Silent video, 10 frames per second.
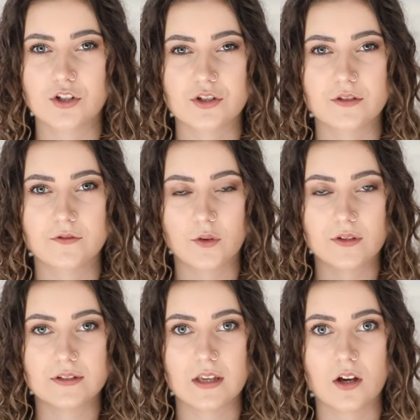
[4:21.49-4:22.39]
you're just
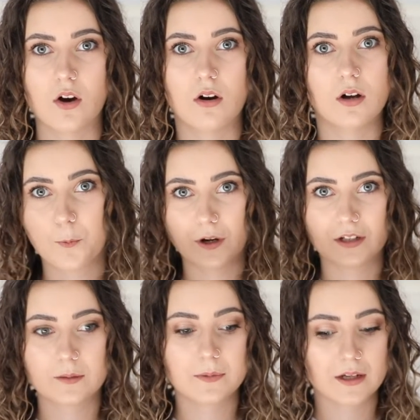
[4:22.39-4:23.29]
focusing on
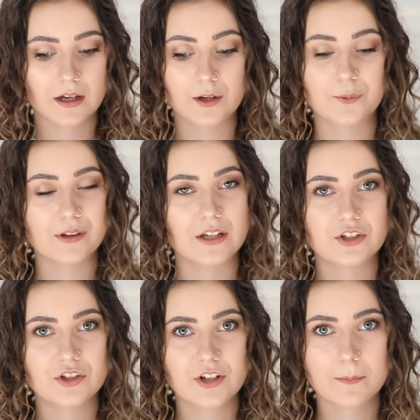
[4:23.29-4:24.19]
wanting to be in a
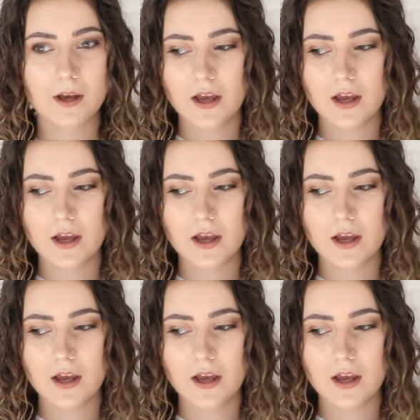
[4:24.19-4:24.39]
relationship.